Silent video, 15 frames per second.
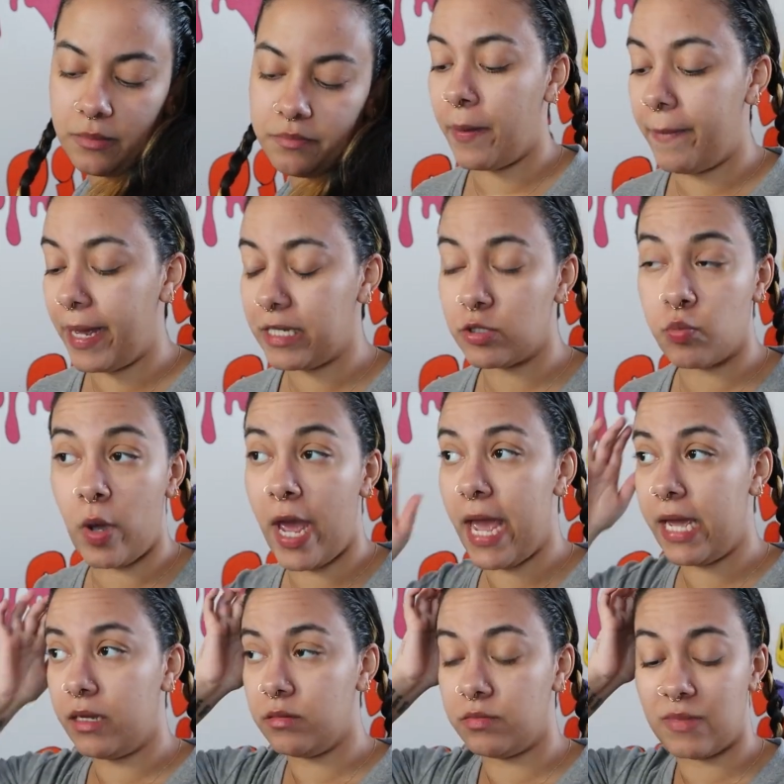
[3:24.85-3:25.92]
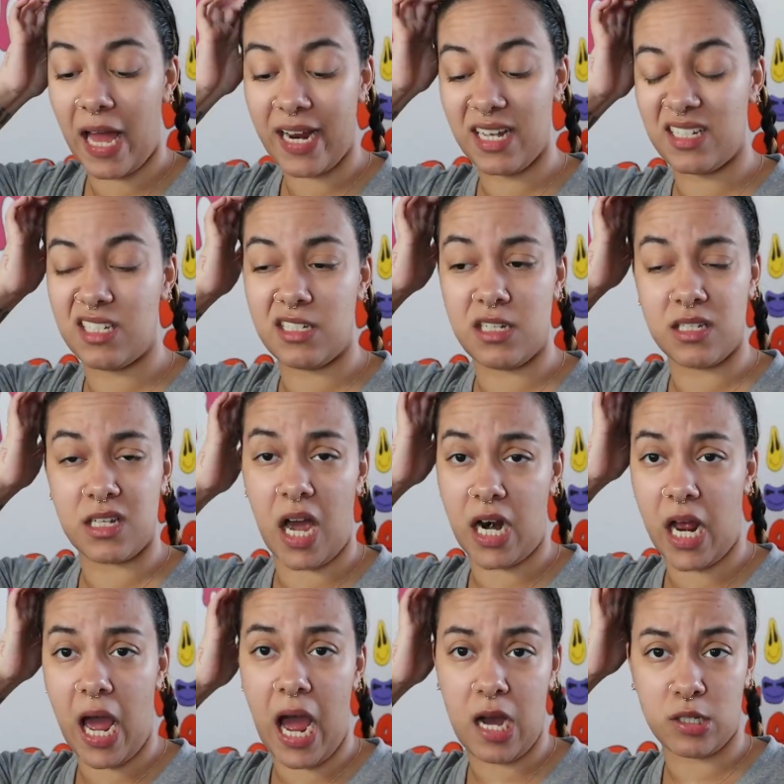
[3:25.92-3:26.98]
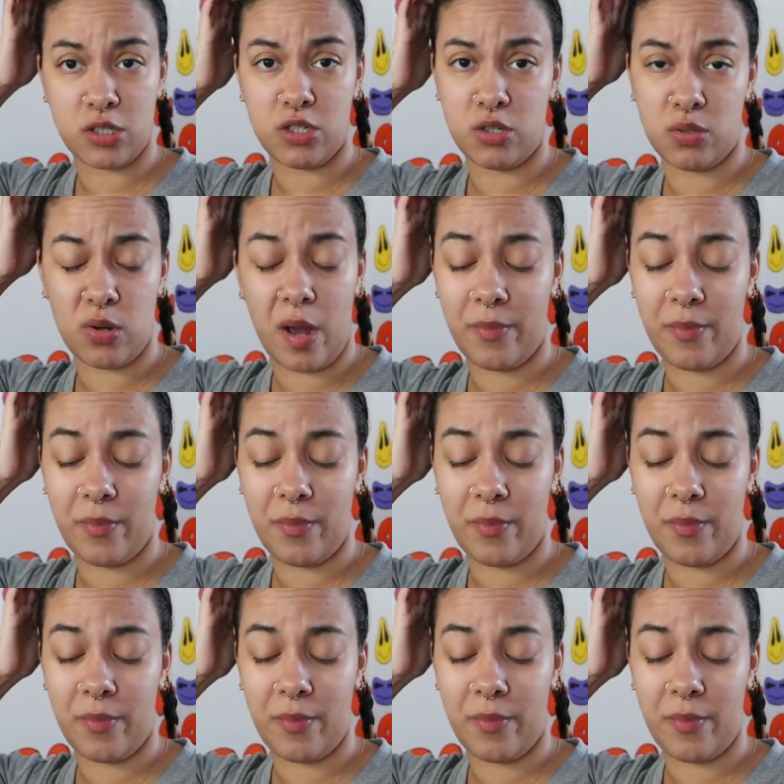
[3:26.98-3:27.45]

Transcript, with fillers: So the best way, I guess this is kind of a how to.